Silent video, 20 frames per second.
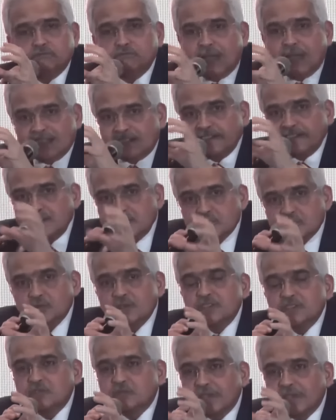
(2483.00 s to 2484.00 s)
battles
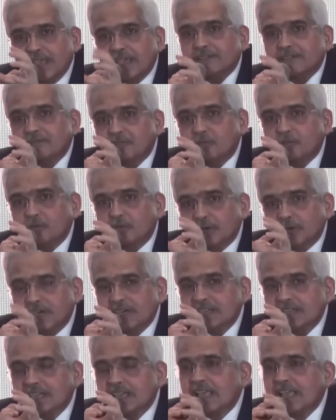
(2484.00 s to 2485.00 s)
which we have to
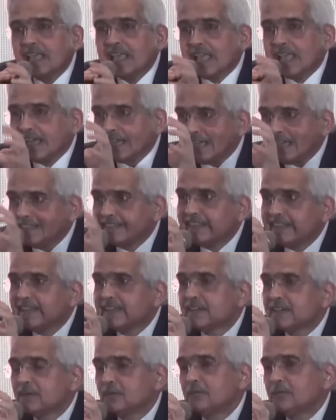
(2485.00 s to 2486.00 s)
work. And I
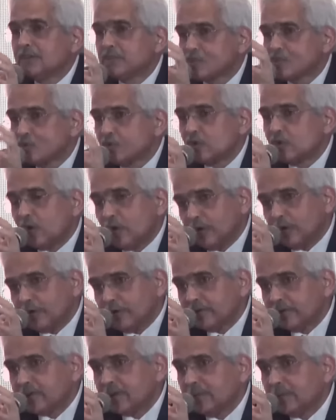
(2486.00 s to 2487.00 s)
think we should
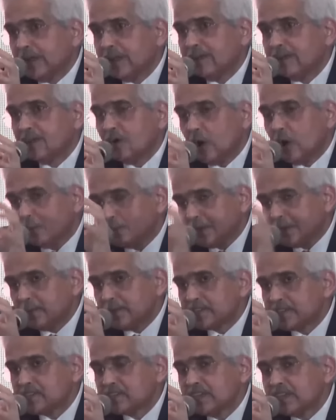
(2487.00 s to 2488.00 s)
all remain
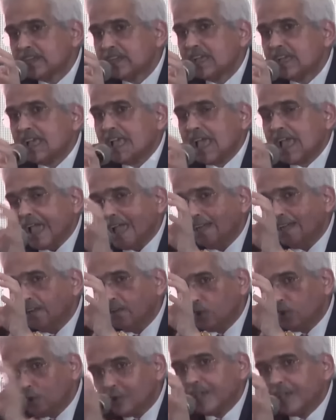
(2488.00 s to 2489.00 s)
optimistic.
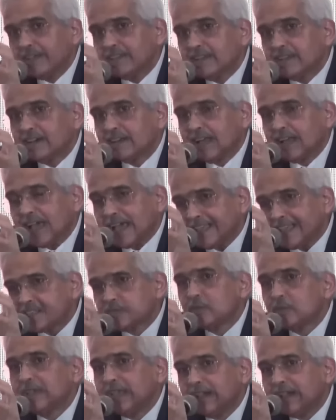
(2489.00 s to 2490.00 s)
And together,
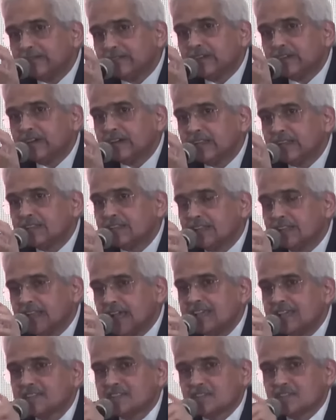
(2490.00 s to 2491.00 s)
as we have done in the
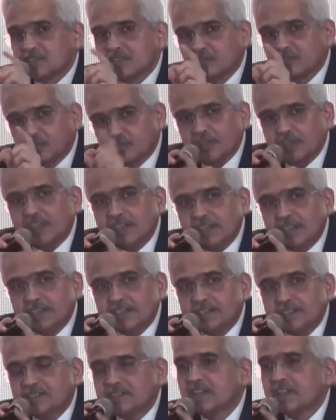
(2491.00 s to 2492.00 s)
last 3
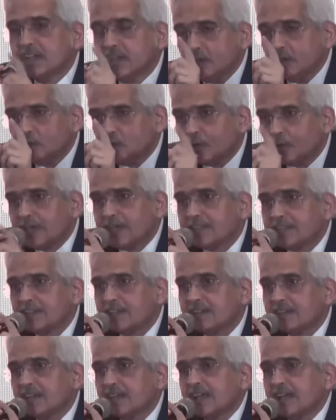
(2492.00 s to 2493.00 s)
years,
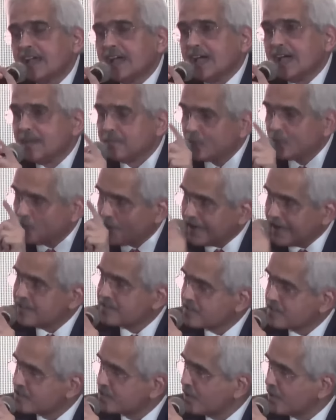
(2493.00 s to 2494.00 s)
together, I am
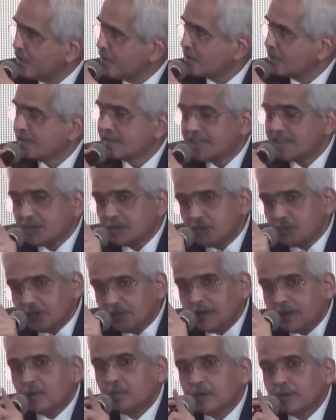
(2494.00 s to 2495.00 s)
quite sure that we
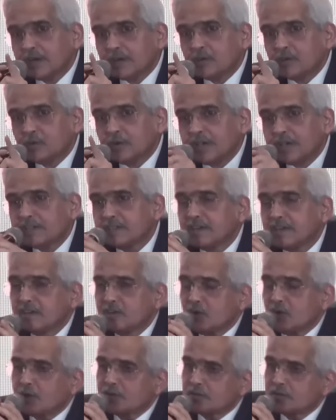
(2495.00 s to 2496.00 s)
will work together,
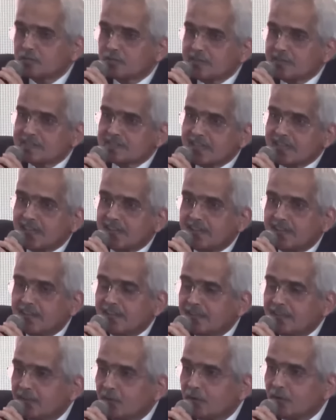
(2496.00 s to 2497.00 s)

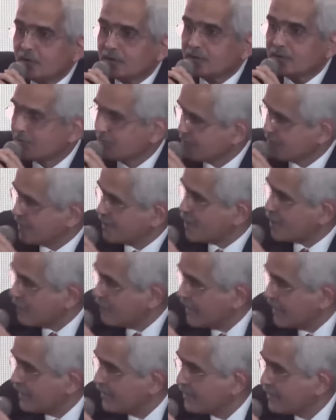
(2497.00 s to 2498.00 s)
notwithstanding your
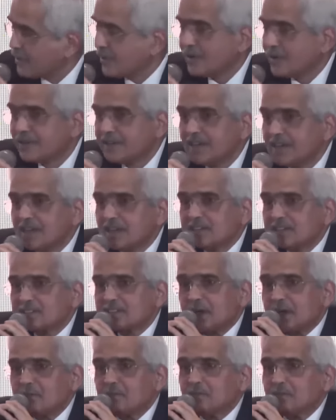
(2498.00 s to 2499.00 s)
comment on
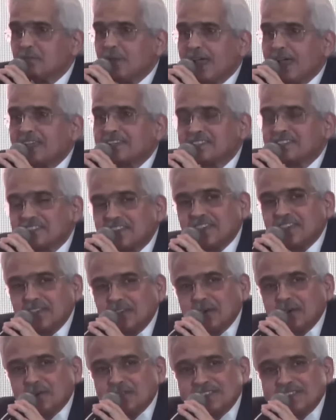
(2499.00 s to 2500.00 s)
some bank
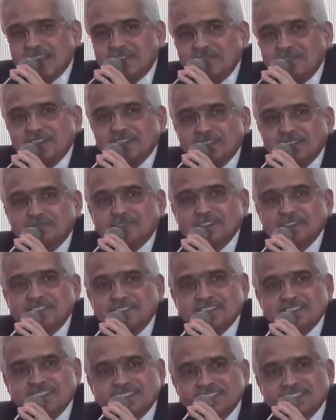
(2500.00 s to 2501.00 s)
CEOs having
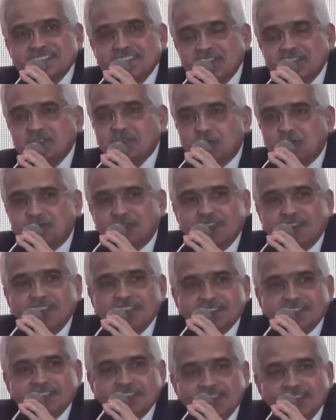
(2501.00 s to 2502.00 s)
differences,
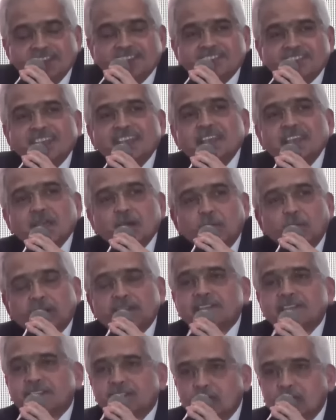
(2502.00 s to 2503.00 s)
feeling the heat.
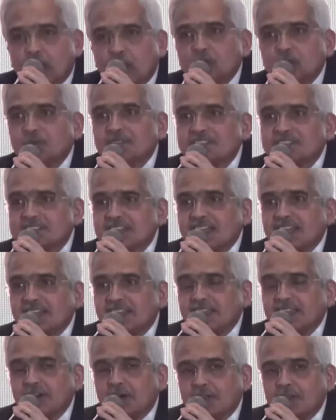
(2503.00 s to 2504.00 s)
But
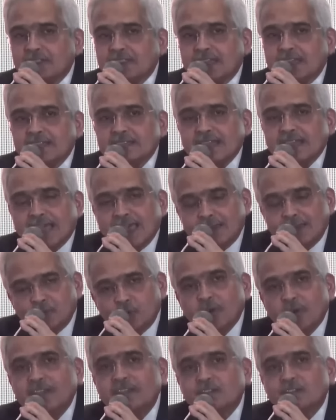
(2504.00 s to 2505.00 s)
notwithstanding all that, I am
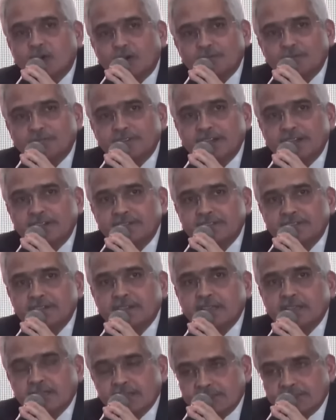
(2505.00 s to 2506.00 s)
quite confident
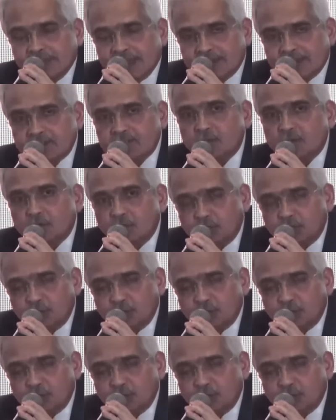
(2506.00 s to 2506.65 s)
that